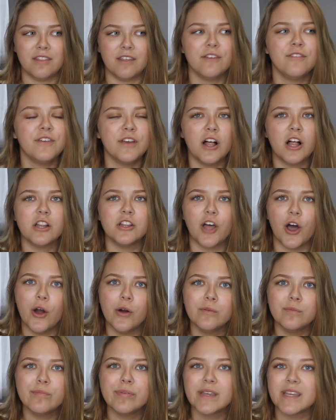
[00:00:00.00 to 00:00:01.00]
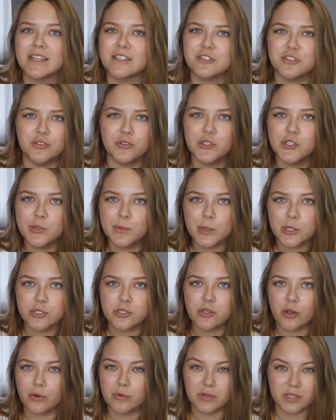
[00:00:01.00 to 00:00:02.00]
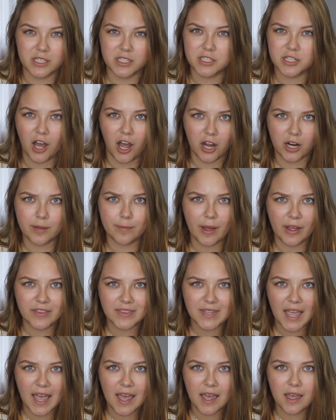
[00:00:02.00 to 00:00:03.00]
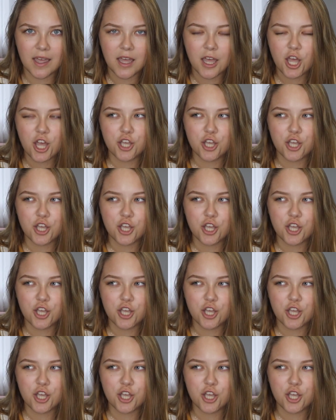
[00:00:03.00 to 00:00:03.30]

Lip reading: they feel alone because YouTubers don't really talk about that.